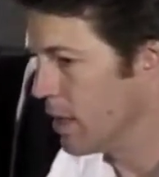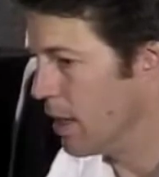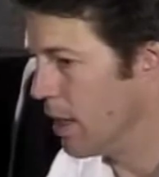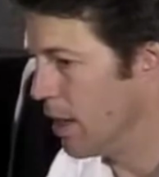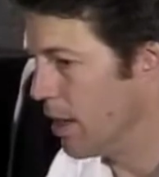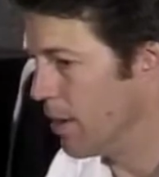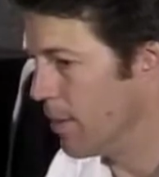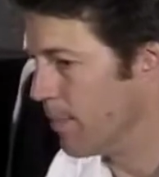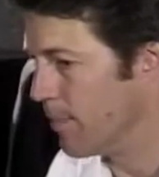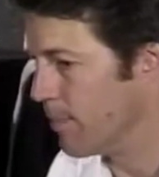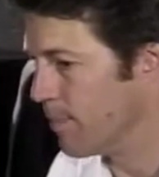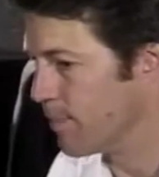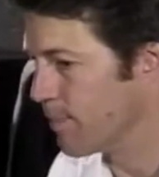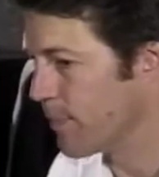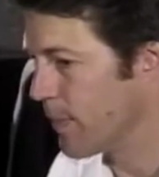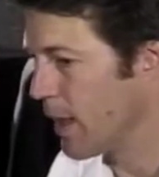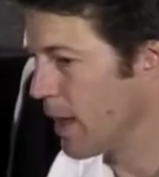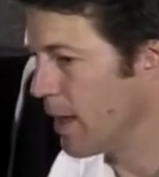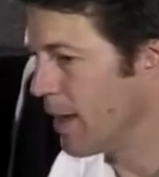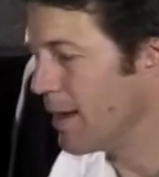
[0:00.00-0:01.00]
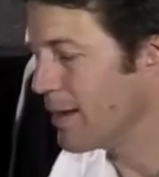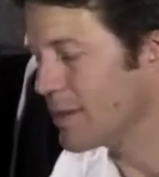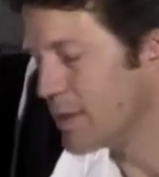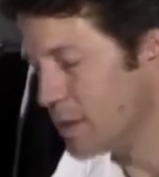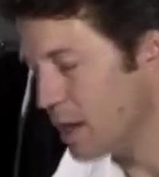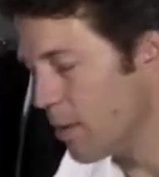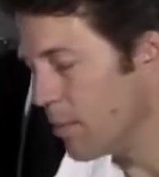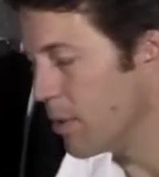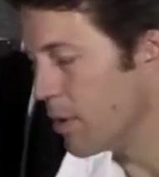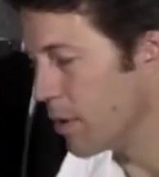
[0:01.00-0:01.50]
um, a
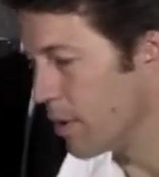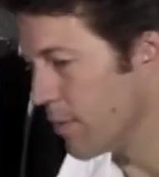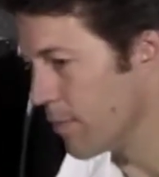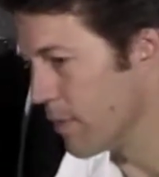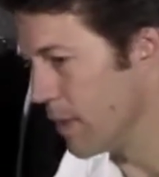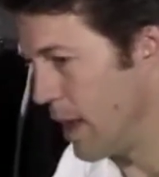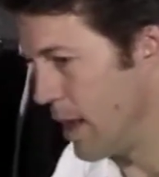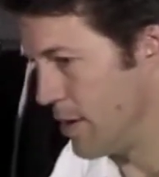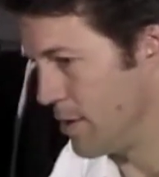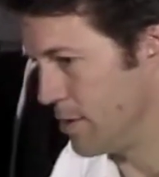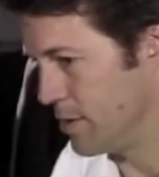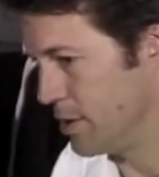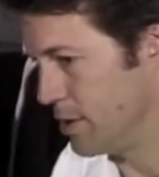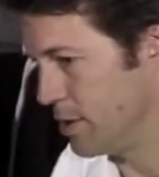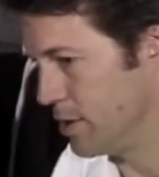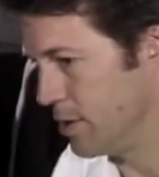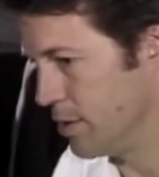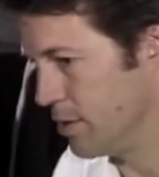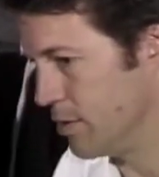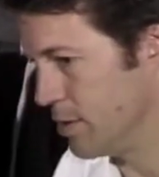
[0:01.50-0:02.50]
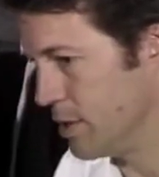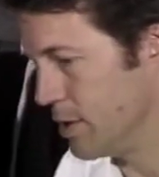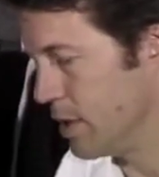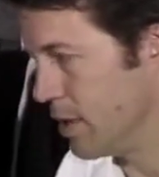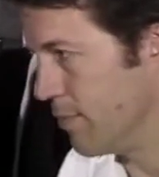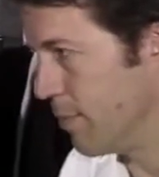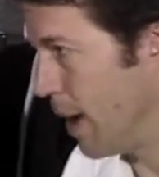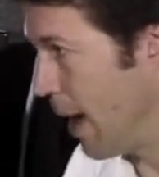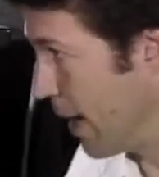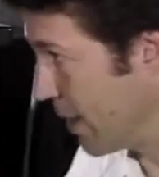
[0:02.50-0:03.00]
number of letters to
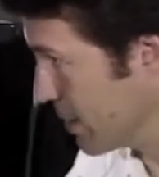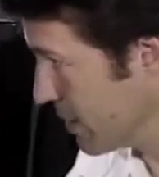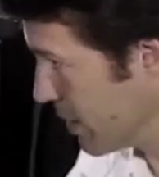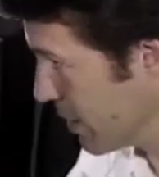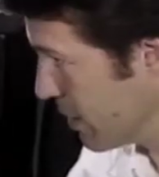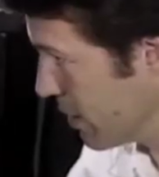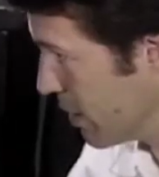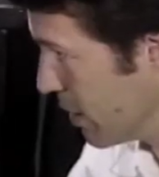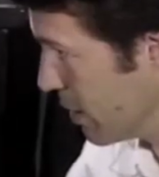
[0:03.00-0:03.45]
Steve Paxton